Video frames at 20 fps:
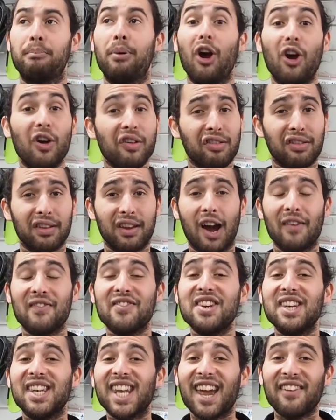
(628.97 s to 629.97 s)
Personally, I've
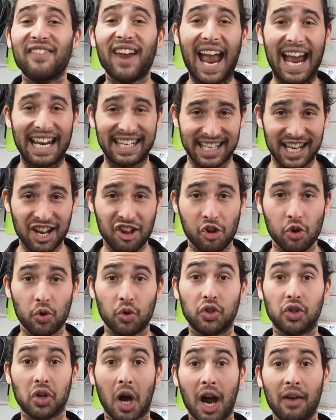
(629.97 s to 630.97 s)
never had an issue
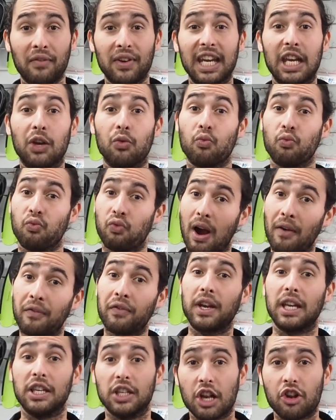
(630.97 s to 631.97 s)
diving in rough
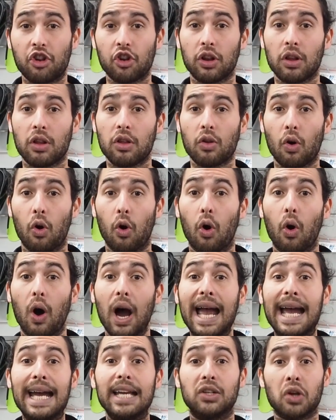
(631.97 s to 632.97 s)
conditions or
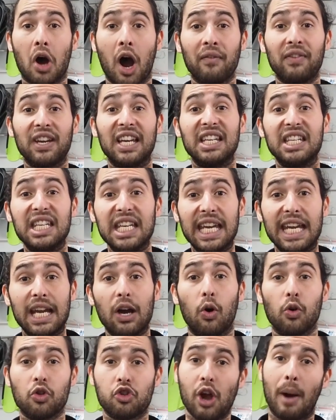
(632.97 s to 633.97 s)
diving near
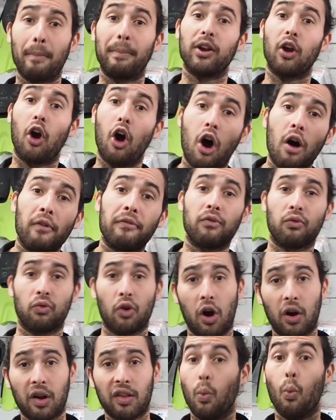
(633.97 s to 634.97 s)
or jumping off
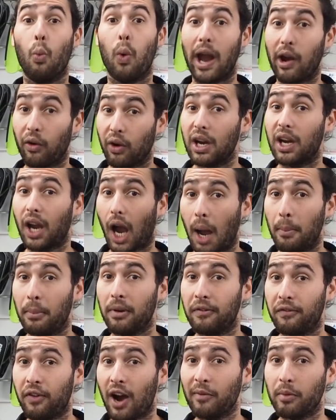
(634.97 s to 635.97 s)
rocks wearing carbon
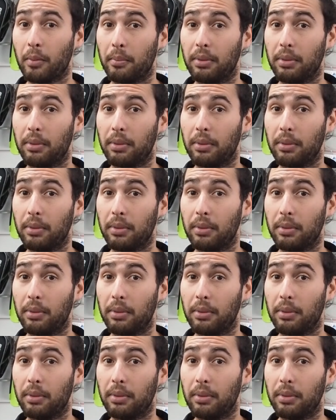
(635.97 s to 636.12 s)
fiber